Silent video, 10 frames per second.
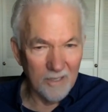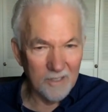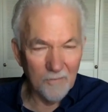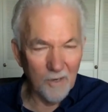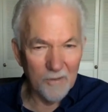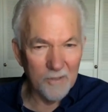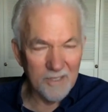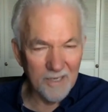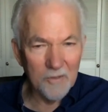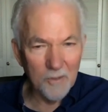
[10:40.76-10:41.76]
his father
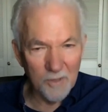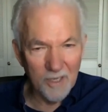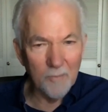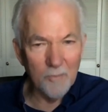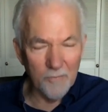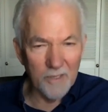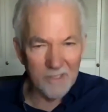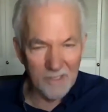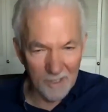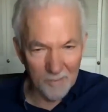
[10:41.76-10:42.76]
said to him, without moving
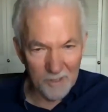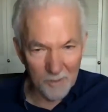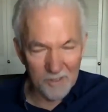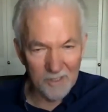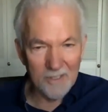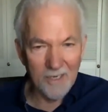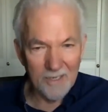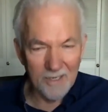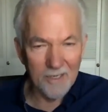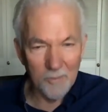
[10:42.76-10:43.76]
his lips, it was a
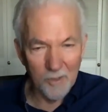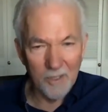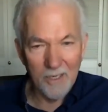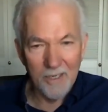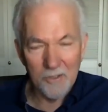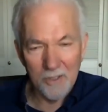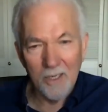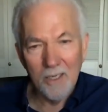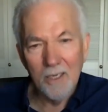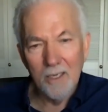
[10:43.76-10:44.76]
psychic
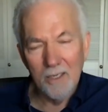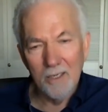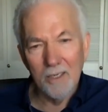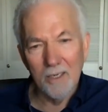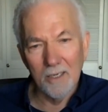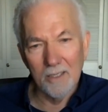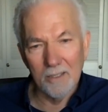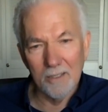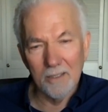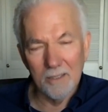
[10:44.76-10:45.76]
communication.
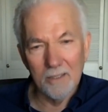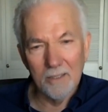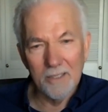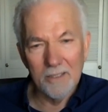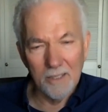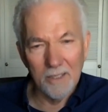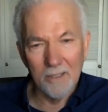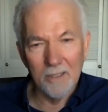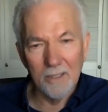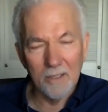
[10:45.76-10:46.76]
He
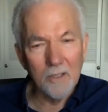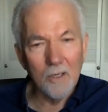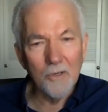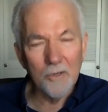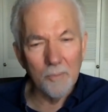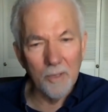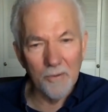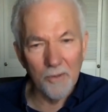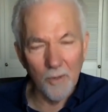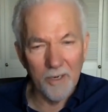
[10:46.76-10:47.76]
said, call your
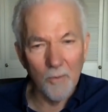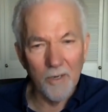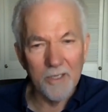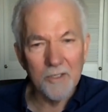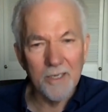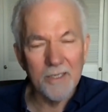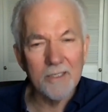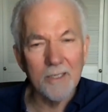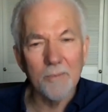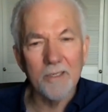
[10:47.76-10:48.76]
mother right away. She
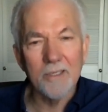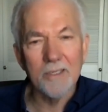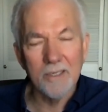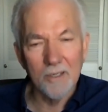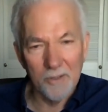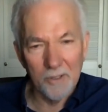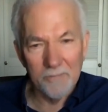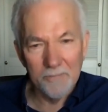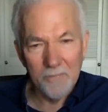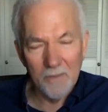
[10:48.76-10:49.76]
has something to tell you.